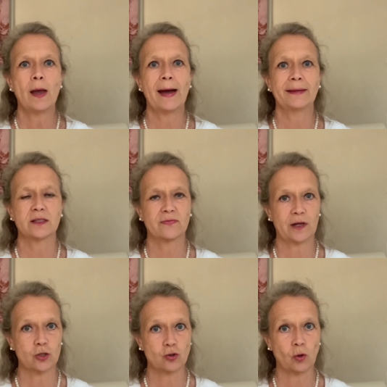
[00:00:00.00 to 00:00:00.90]
and it's very
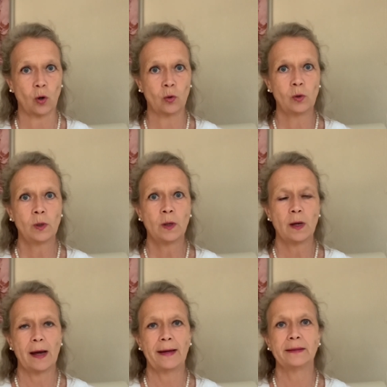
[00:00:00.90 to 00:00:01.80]
strong
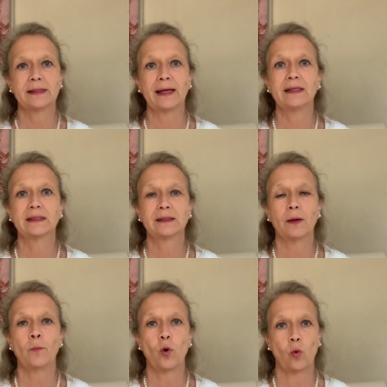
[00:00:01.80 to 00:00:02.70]
and it takes
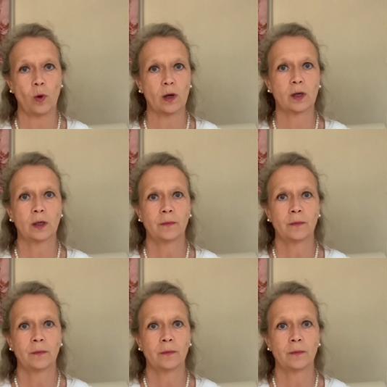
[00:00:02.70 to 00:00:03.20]
more work.